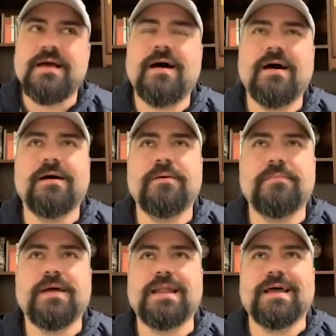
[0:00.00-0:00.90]

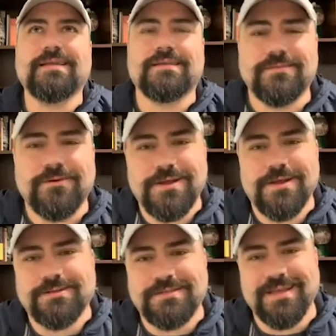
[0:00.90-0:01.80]
And Lord
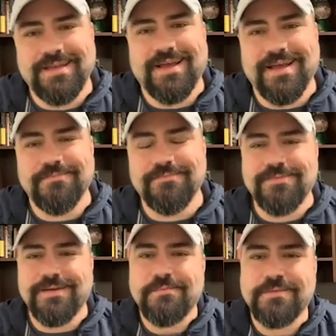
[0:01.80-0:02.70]
knows, I'm
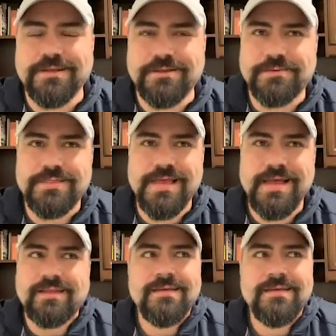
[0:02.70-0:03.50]
dealing with that.